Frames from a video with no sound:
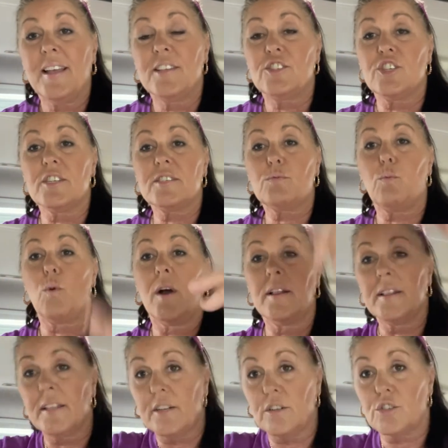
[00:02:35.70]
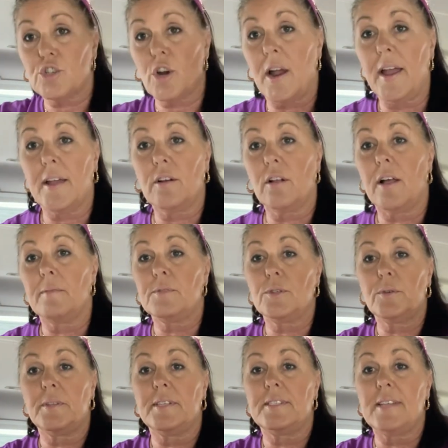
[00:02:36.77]
Just one little triangle. I'm
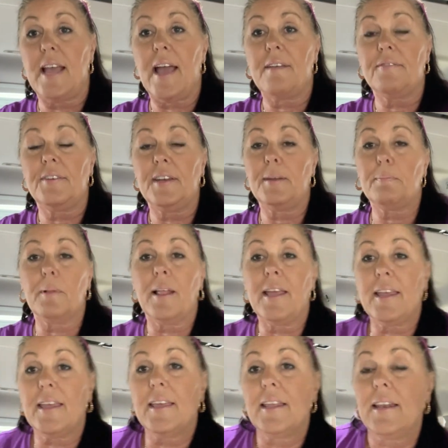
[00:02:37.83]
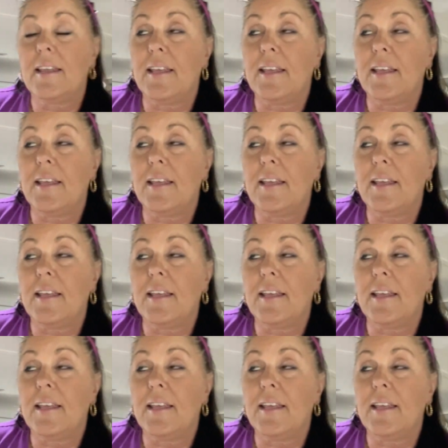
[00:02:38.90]
doing the Daphne blanket